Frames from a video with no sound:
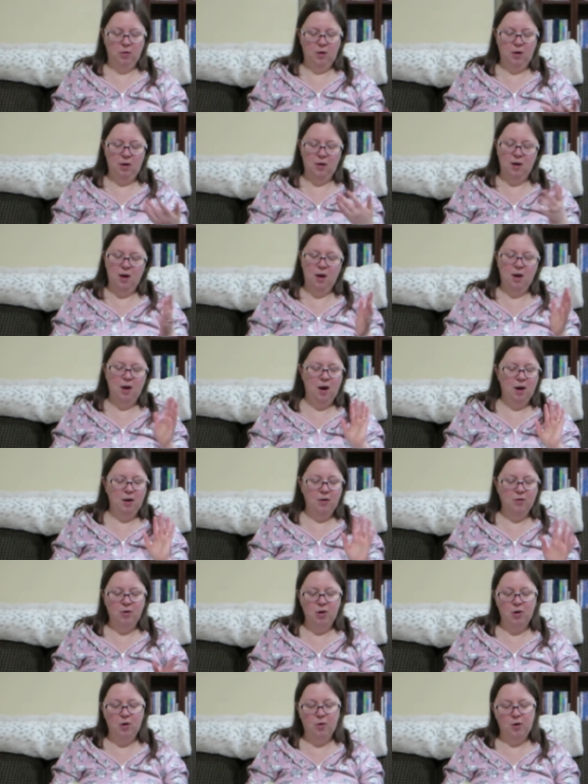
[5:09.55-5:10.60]
like, I, I
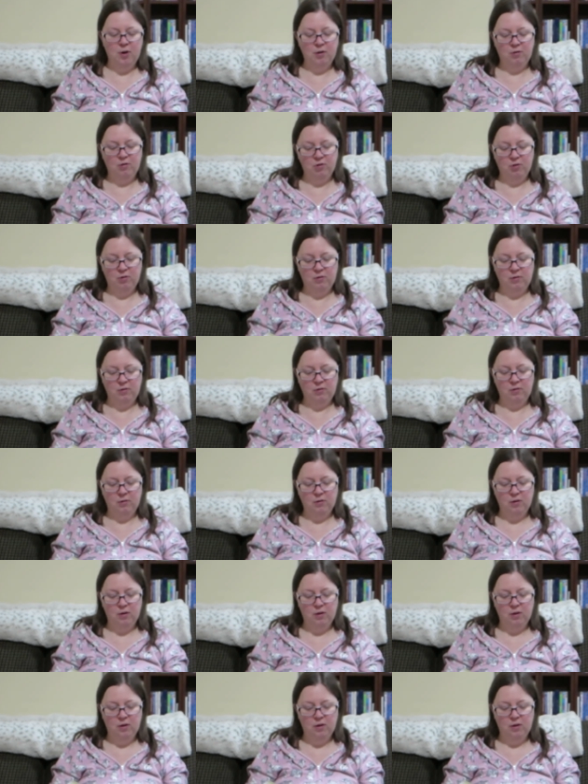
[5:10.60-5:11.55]
don't know. It's just,